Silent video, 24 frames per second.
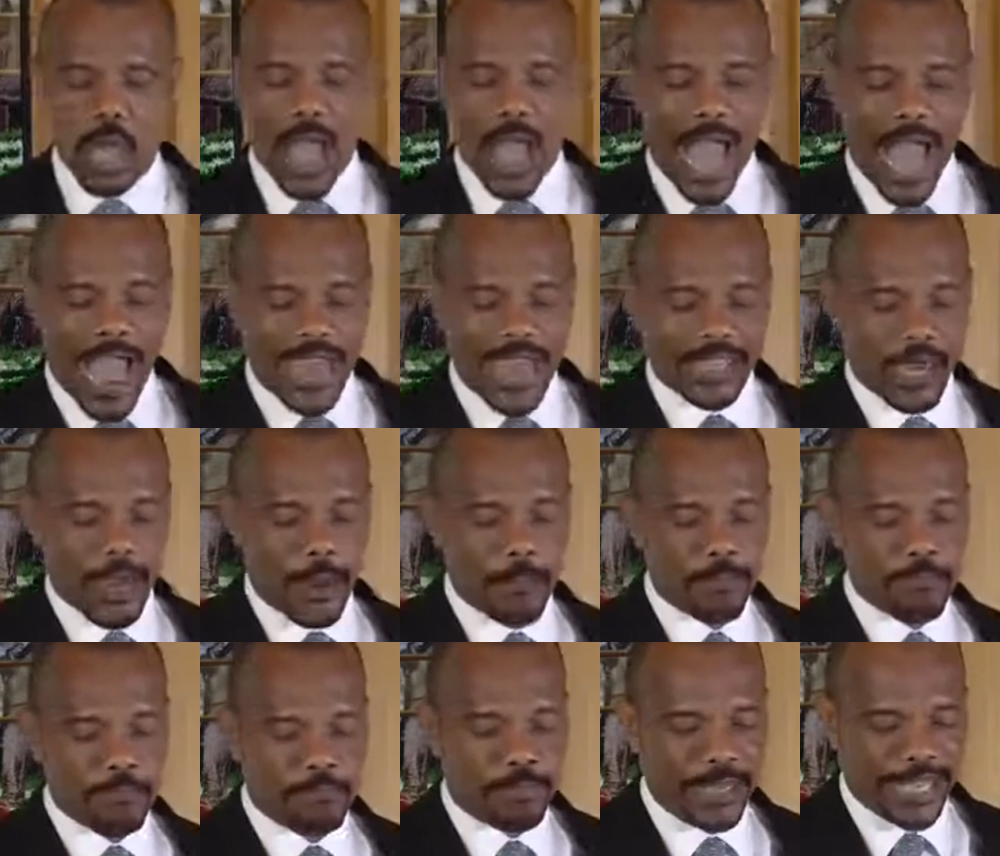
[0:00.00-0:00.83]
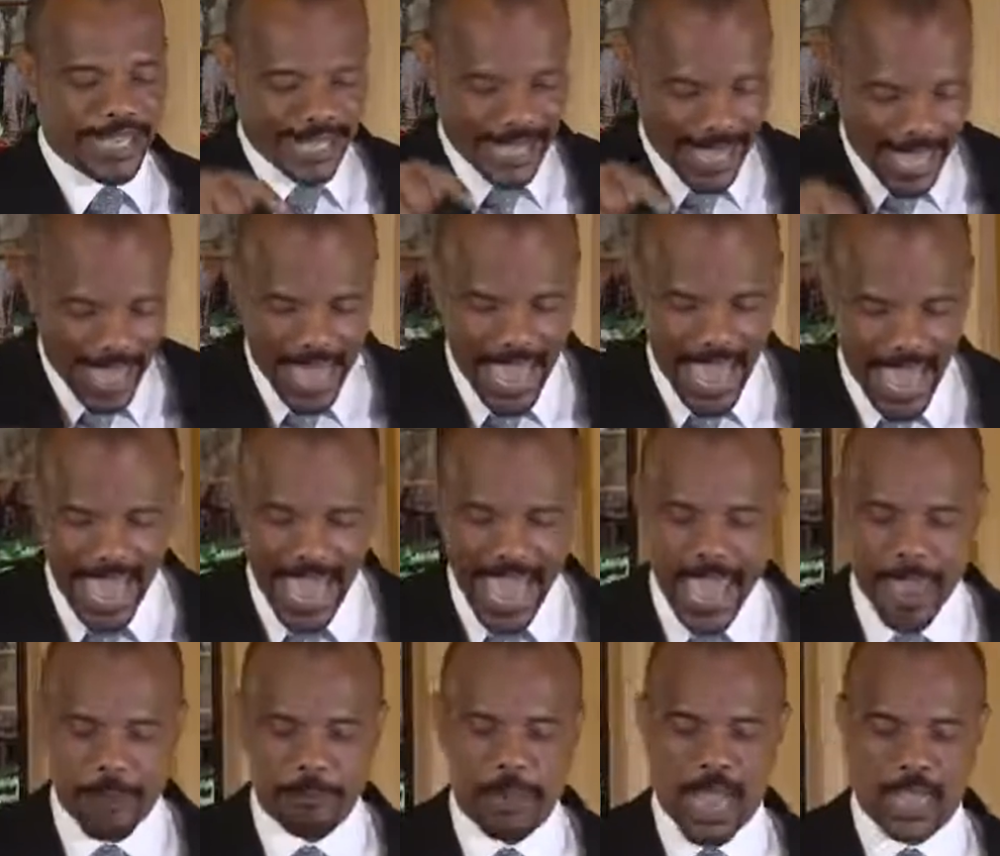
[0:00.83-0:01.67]
Adam
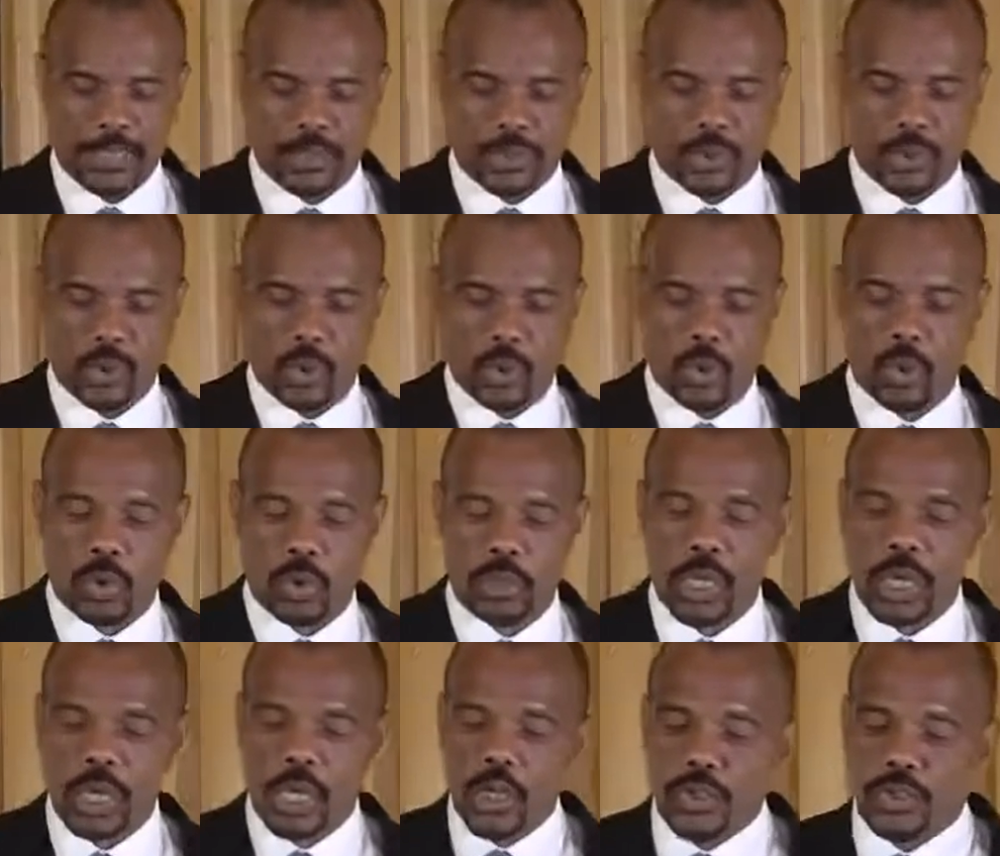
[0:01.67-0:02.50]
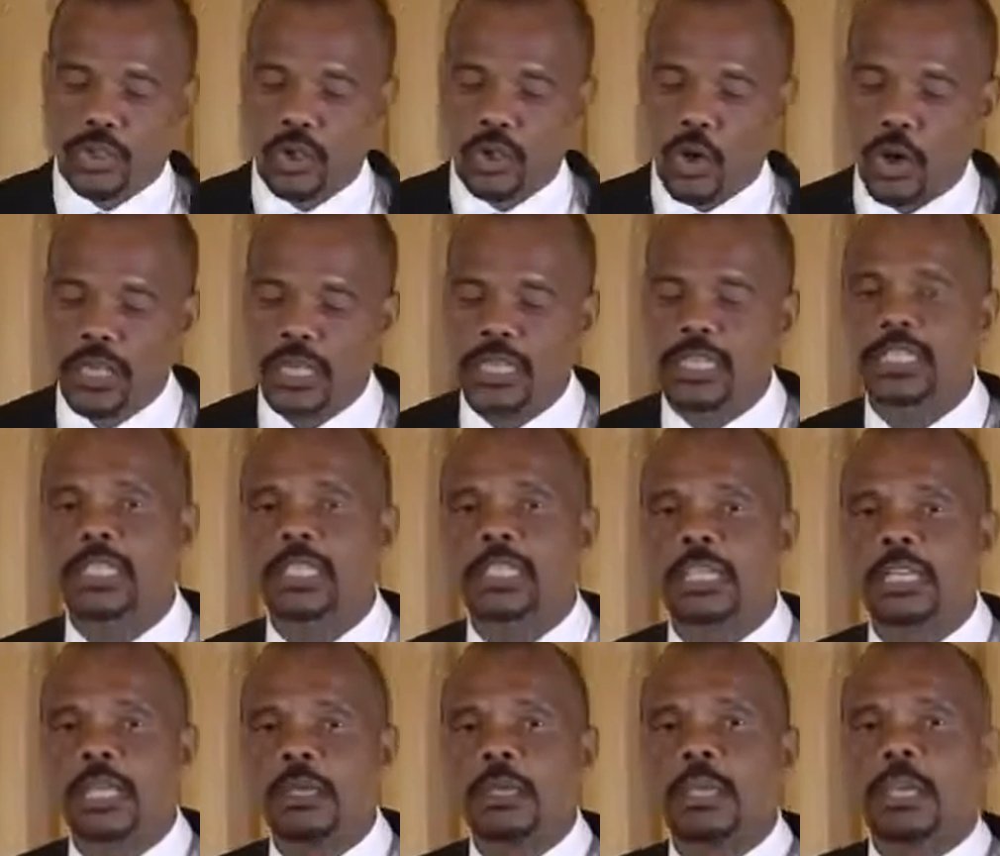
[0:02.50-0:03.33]
became a soul. So, his,
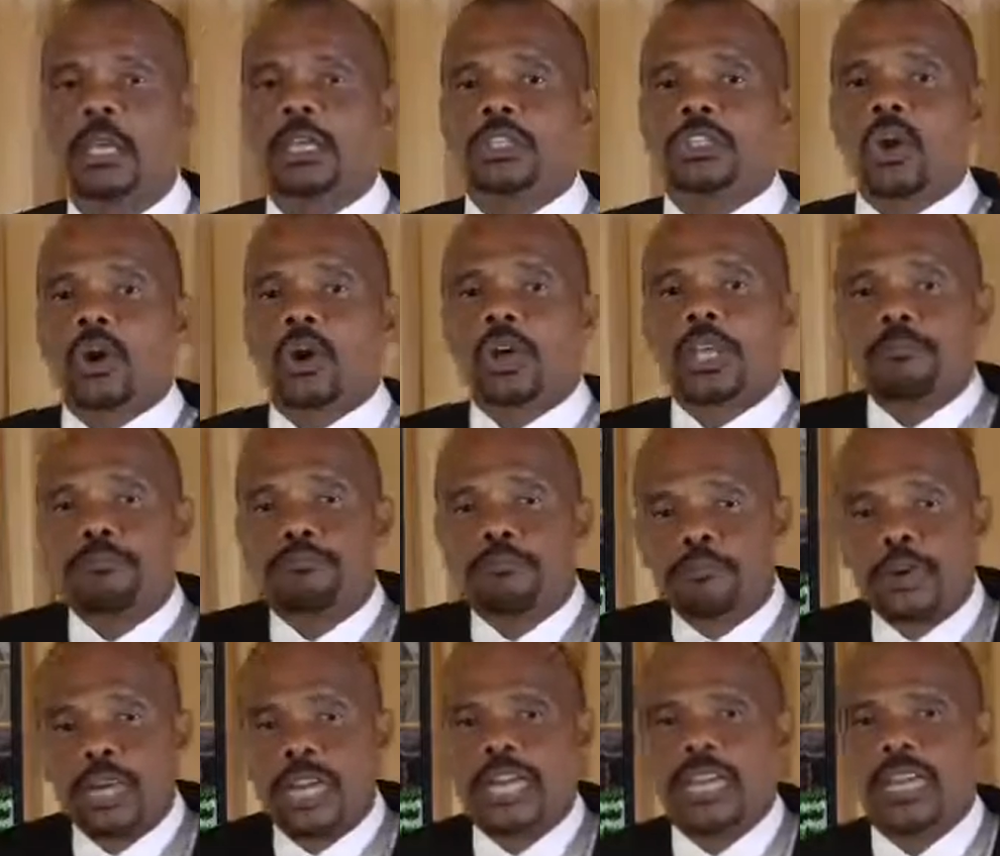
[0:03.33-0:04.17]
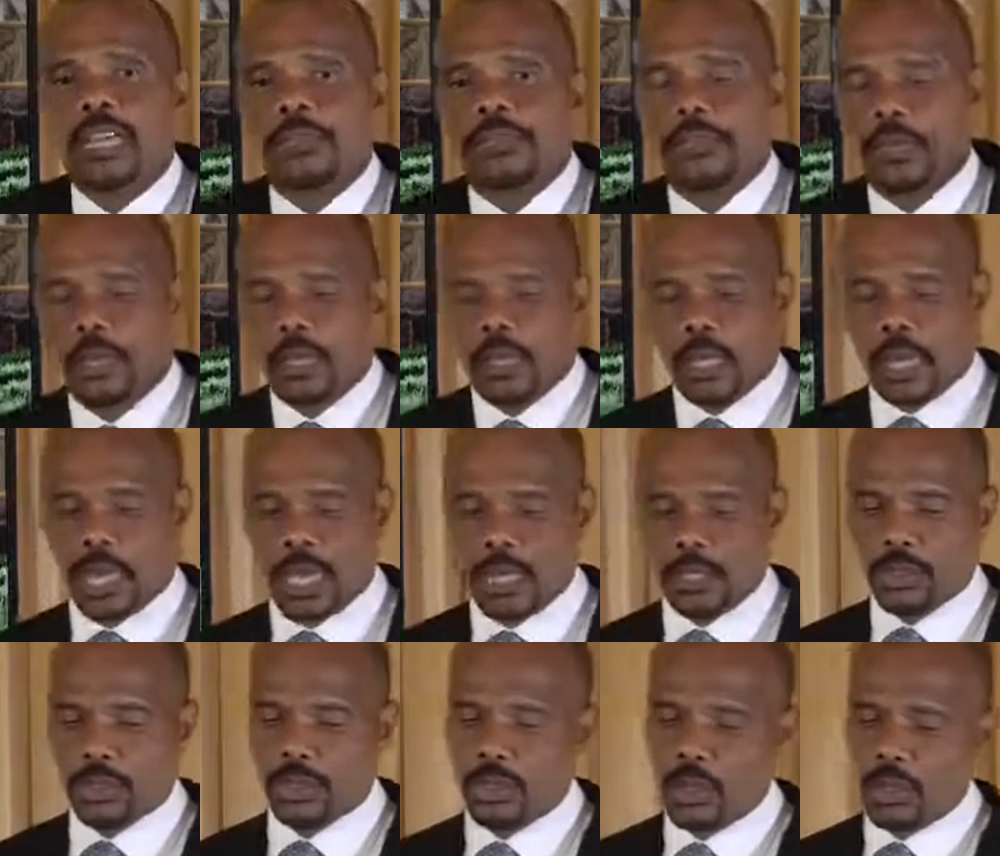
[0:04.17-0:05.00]
he, so he breathed
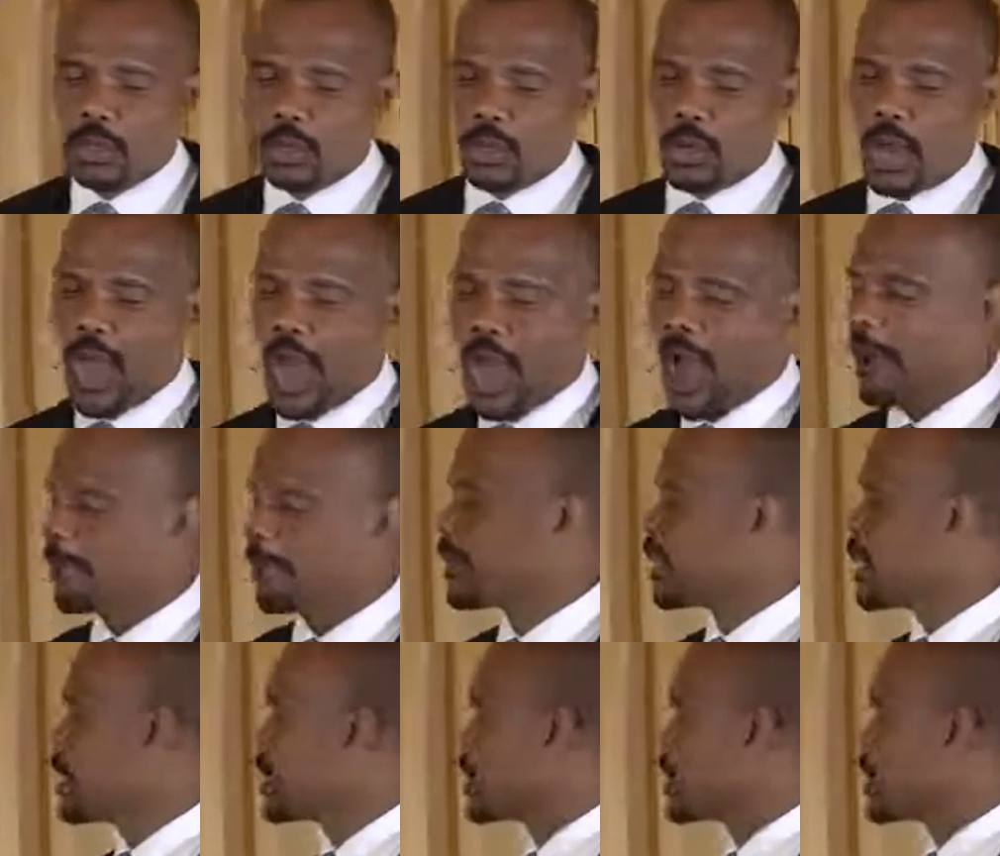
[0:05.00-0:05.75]
into um, his,